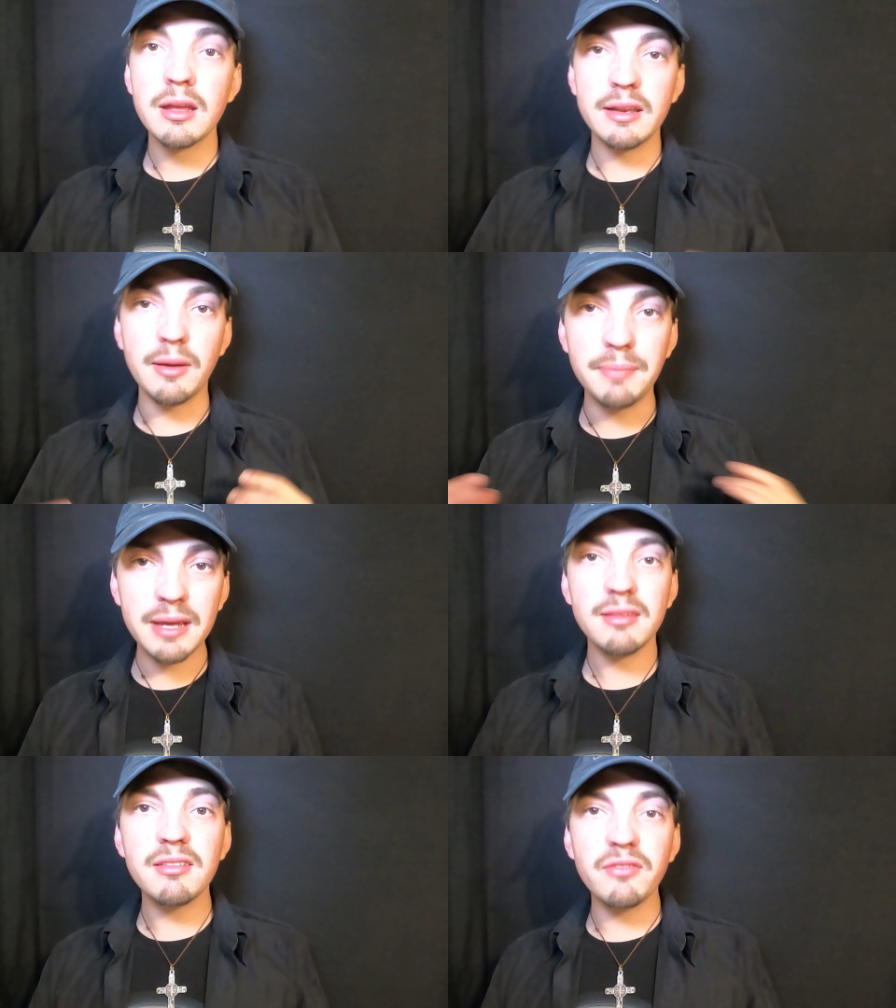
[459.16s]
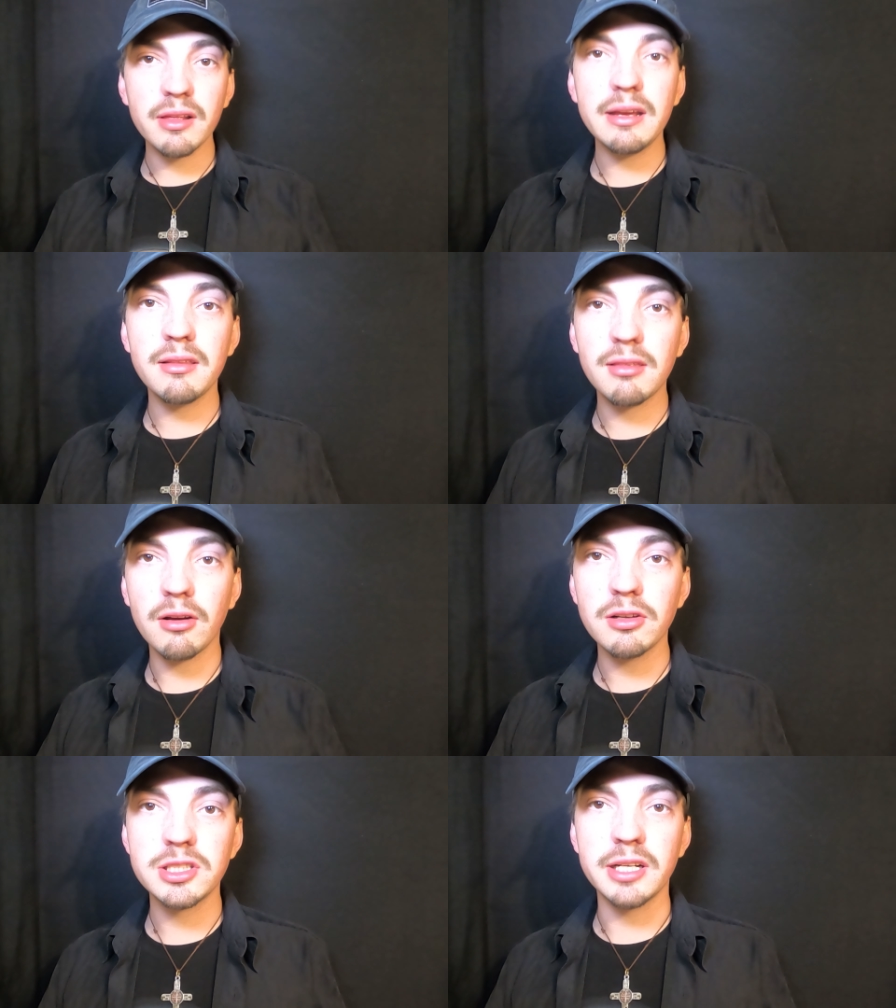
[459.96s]
Now, Bay Civilian
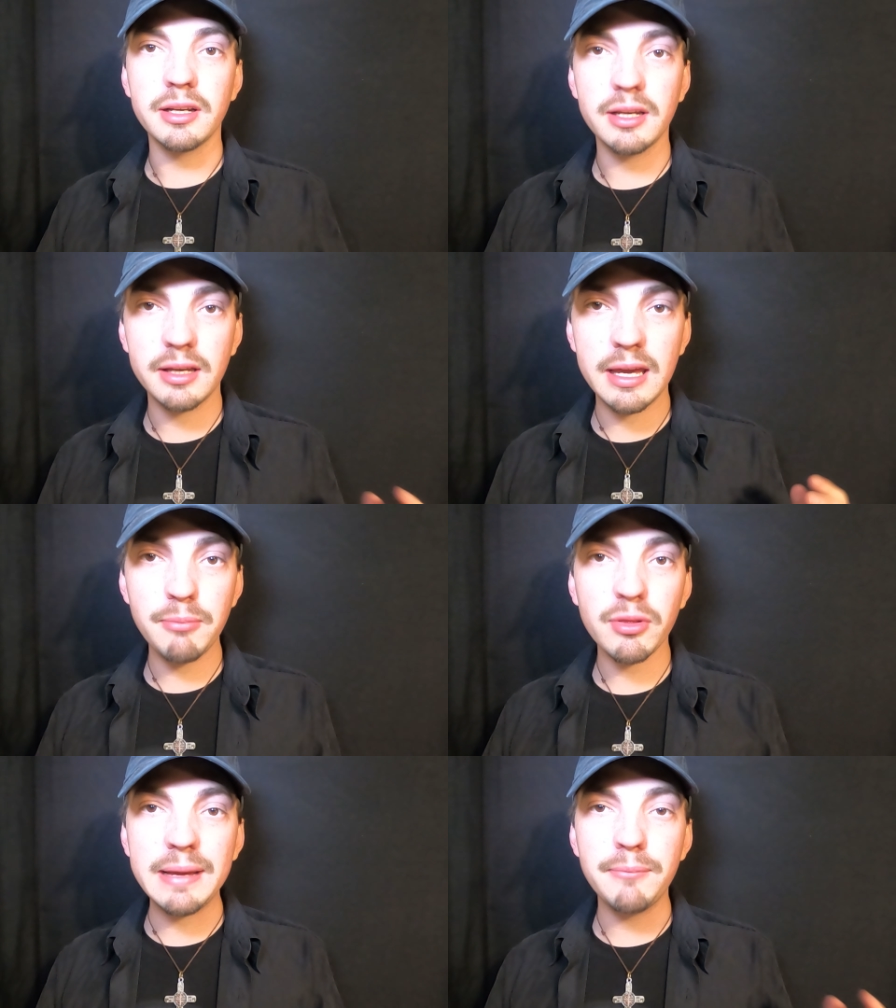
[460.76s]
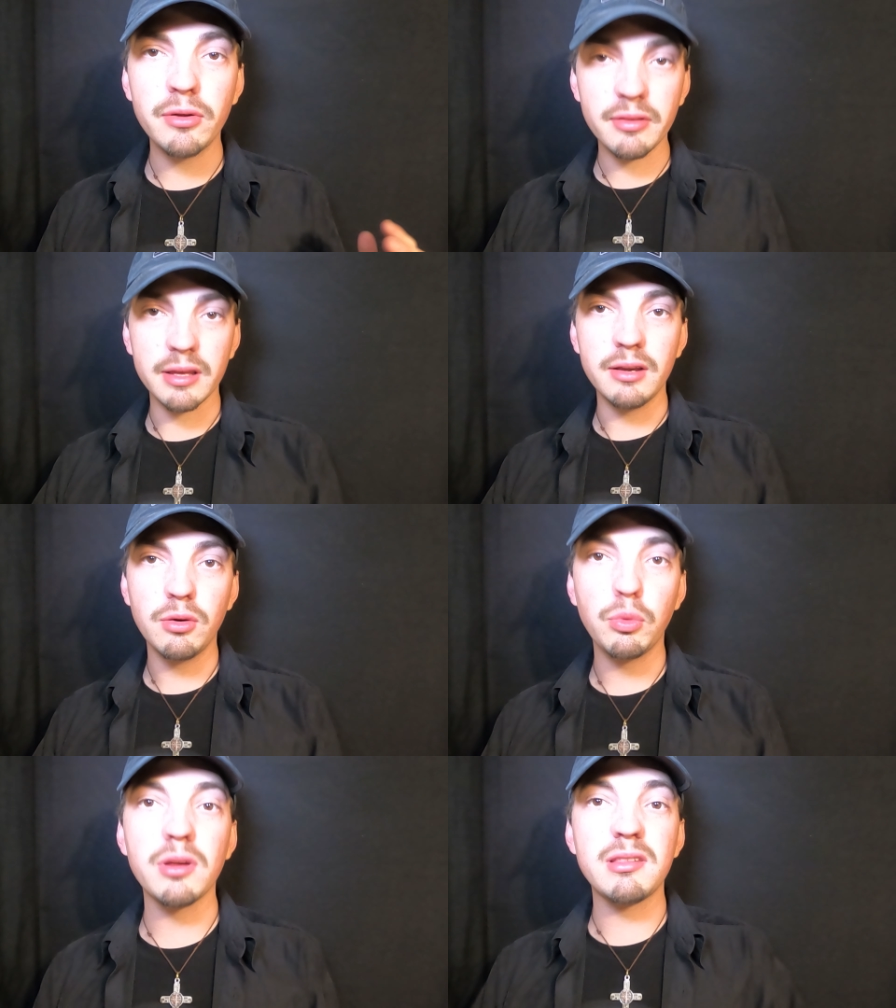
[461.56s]
Sergeant Kimberly Munley
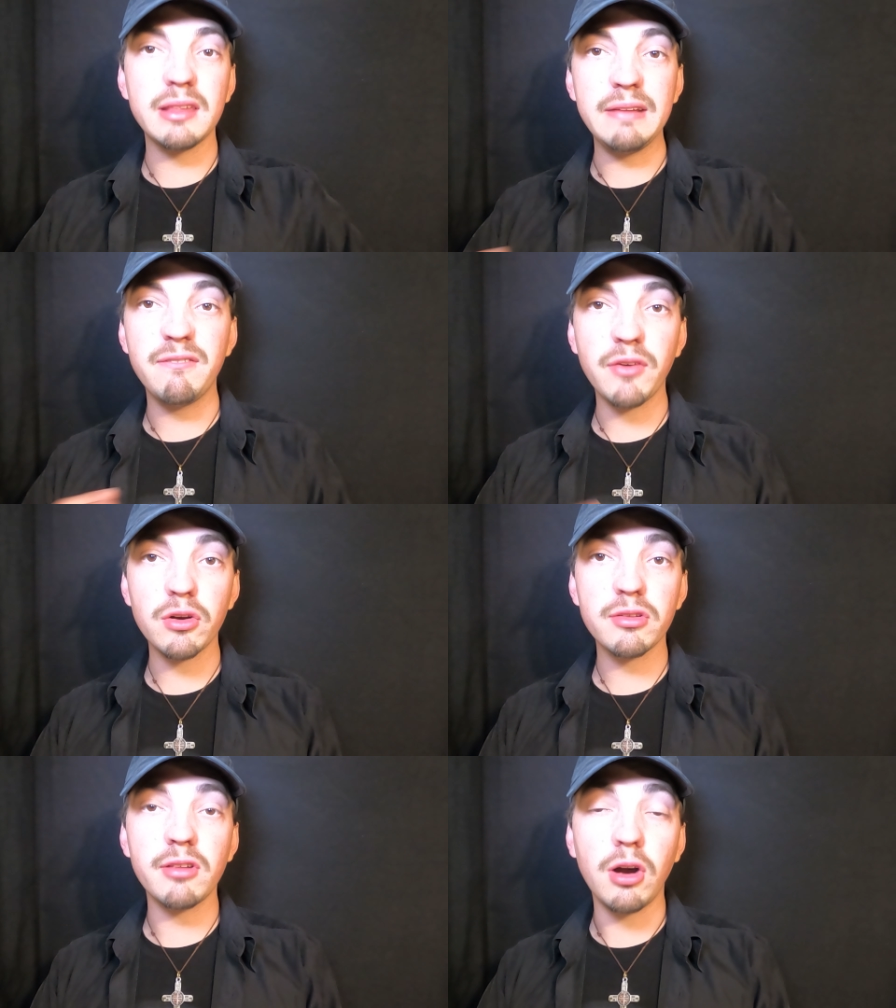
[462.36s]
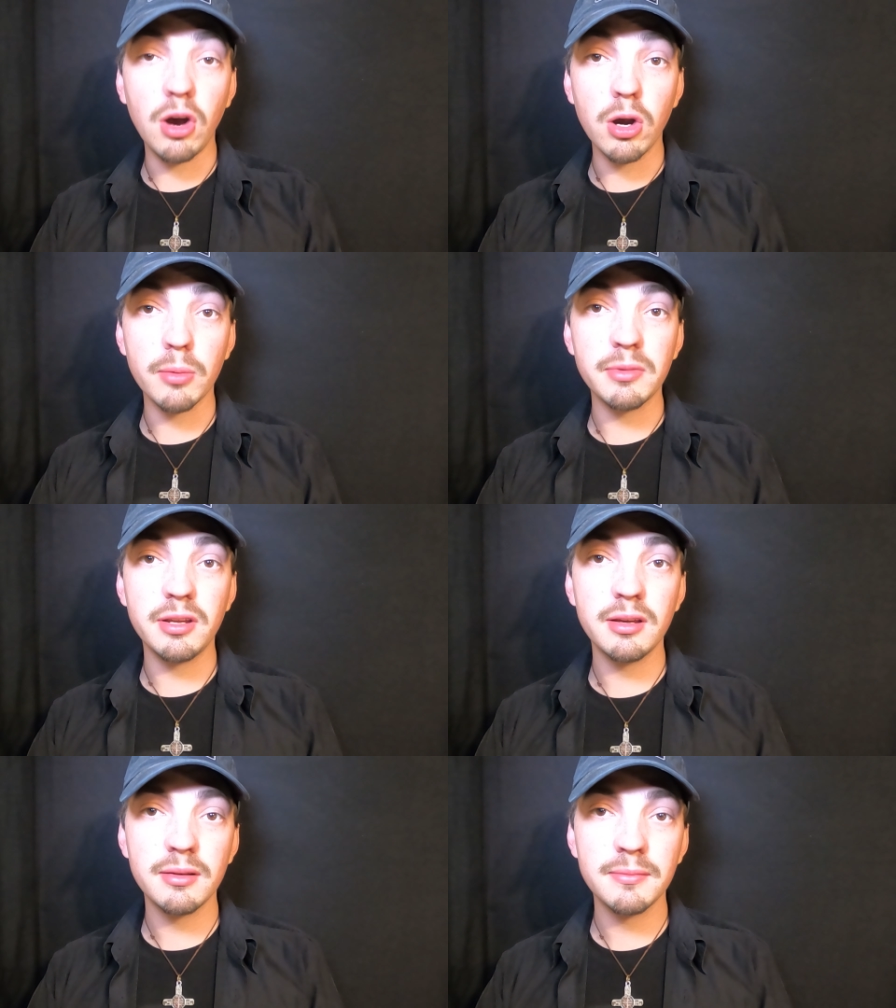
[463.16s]
was the first
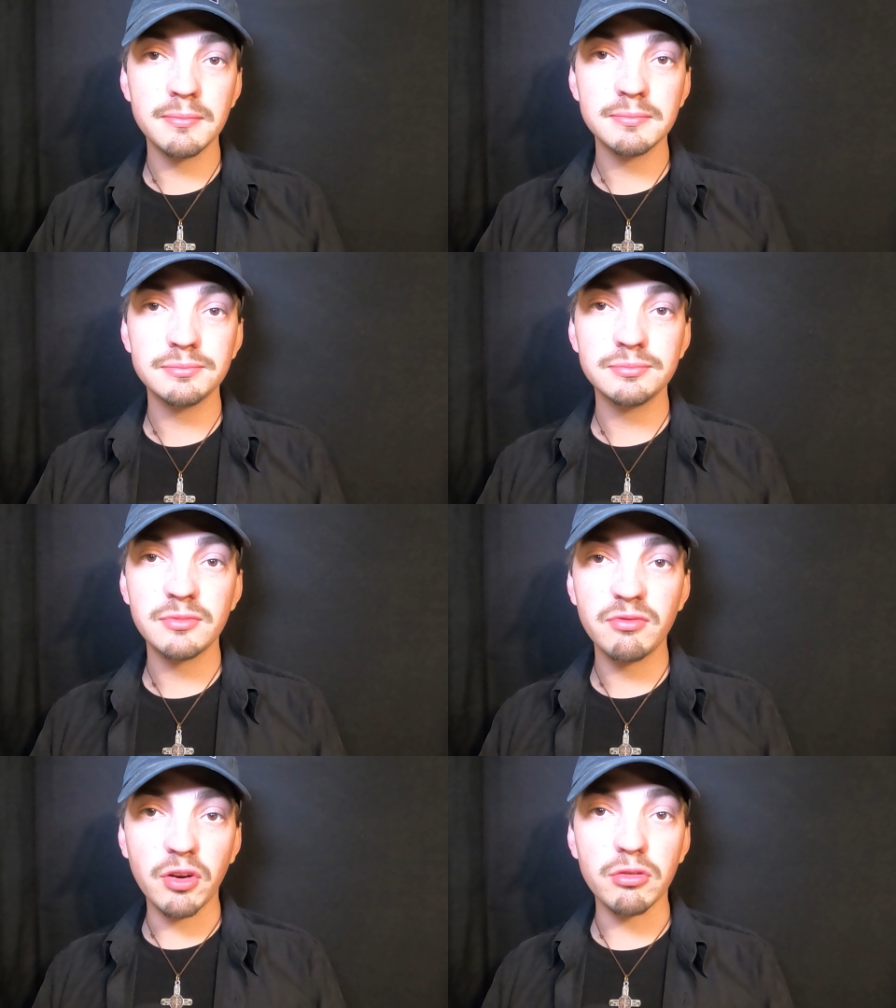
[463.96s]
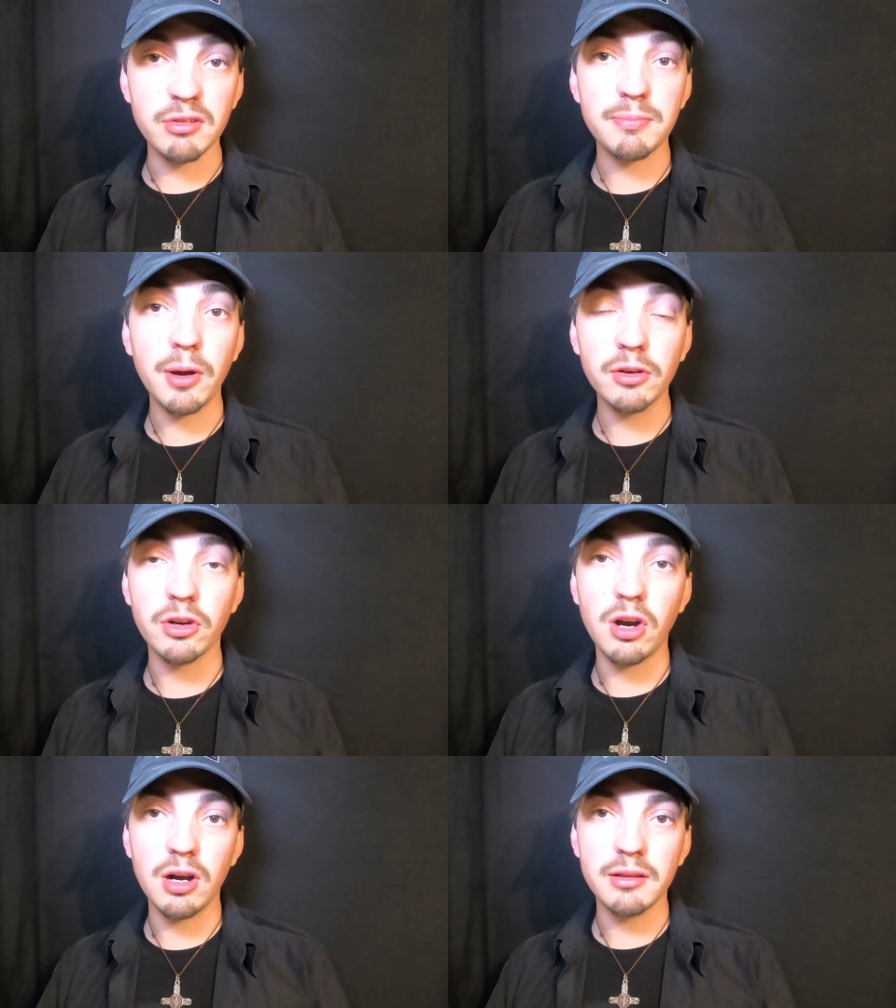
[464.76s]
armed first
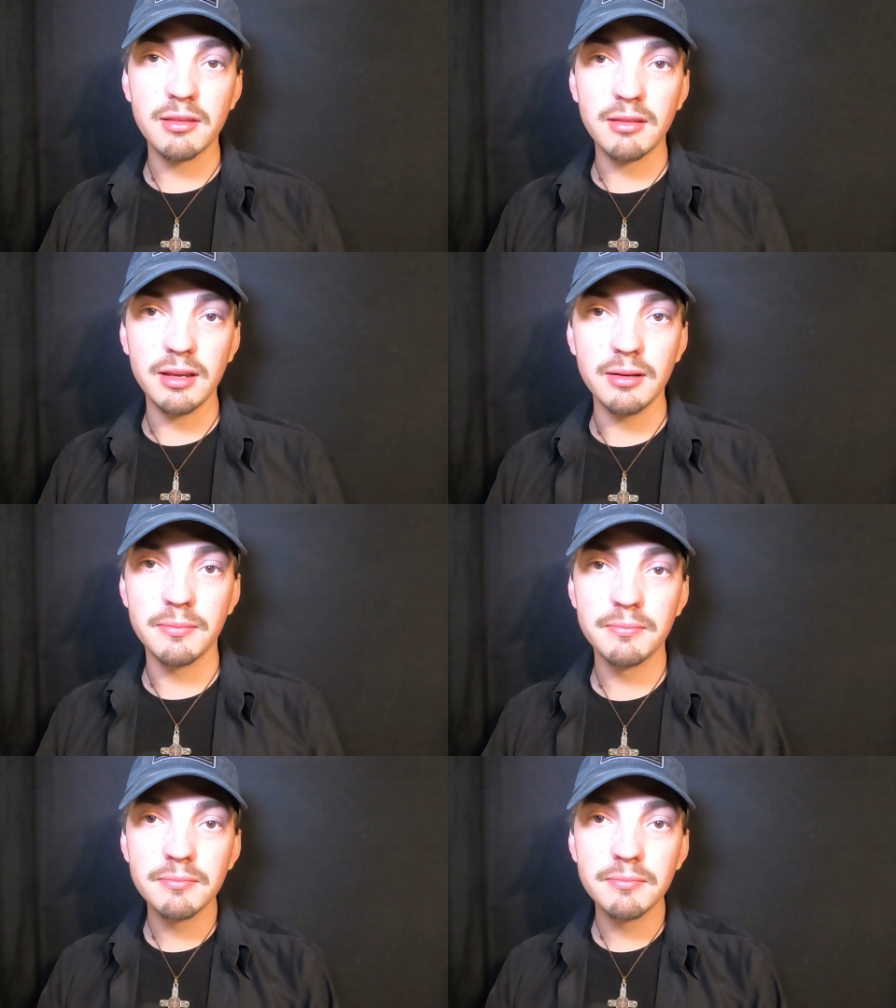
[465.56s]
responder on scene.